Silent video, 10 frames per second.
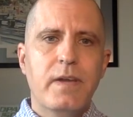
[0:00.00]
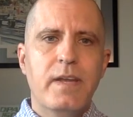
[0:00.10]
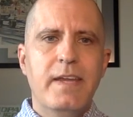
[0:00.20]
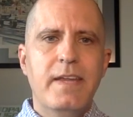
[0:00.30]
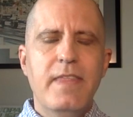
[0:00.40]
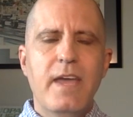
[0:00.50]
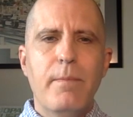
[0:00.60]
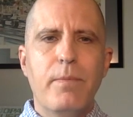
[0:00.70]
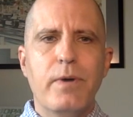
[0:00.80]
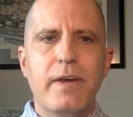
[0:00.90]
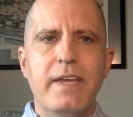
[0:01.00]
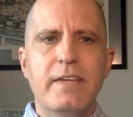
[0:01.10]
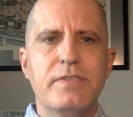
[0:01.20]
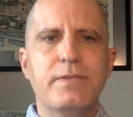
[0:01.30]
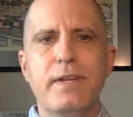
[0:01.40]
And in that book, he
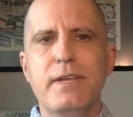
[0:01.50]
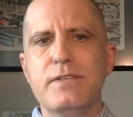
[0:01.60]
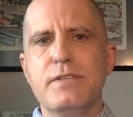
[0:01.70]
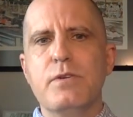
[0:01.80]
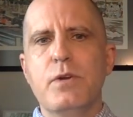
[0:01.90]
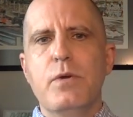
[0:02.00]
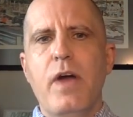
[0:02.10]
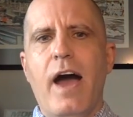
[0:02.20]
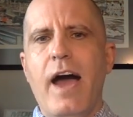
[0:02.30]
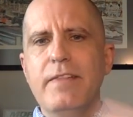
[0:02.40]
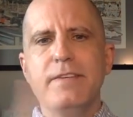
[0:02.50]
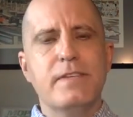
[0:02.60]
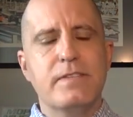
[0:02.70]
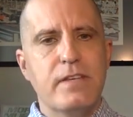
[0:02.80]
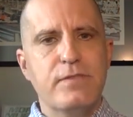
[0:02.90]
studies highly
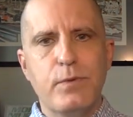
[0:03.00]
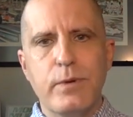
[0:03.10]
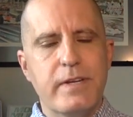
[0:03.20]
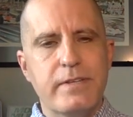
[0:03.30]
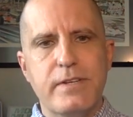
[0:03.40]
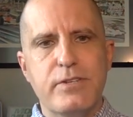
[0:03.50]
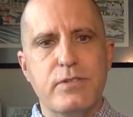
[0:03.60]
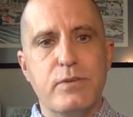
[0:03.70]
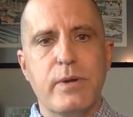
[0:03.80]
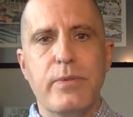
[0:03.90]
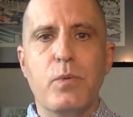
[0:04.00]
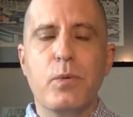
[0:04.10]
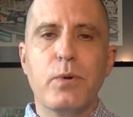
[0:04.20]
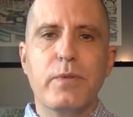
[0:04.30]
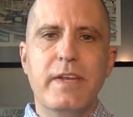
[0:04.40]
successful organizations around the
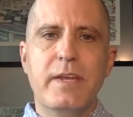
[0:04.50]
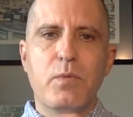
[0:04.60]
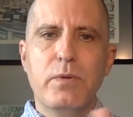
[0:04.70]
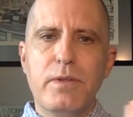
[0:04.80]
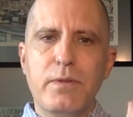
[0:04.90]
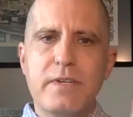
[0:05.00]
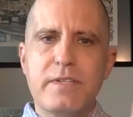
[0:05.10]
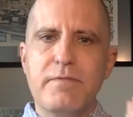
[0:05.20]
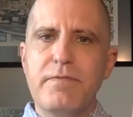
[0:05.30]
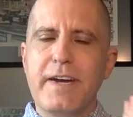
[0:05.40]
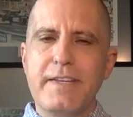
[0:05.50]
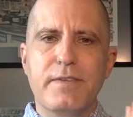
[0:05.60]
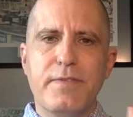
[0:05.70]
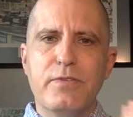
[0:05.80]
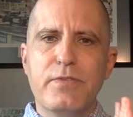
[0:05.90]
world, and he really looks and finds
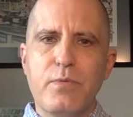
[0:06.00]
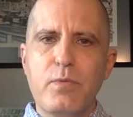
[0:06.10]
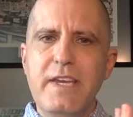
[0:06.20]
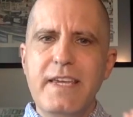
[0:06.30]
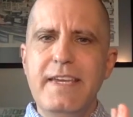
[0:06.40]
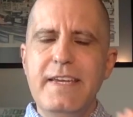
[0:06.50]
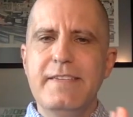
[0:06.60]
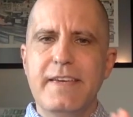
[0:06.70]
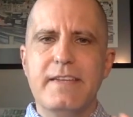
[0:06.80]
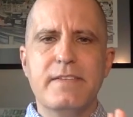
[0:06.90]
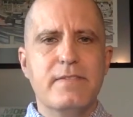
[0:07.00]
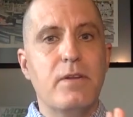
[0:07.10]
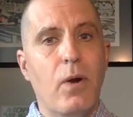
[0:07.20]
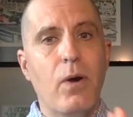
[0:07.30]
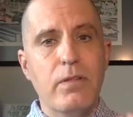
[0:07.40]
that there's 3 key tenets
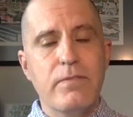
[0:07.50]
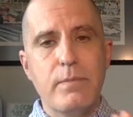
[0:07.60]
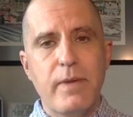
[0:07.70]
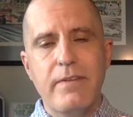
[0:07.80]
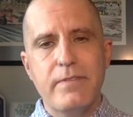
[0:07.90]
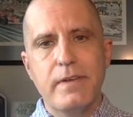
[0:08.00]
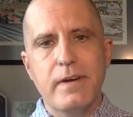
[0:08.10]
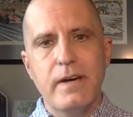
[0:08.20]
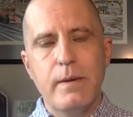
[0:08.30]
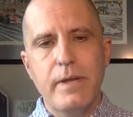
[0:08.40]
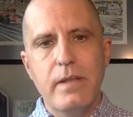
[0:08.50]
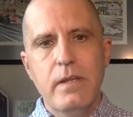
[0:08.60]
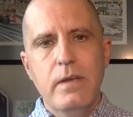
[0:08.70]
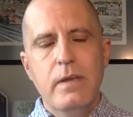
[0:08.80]
that all of them have in common.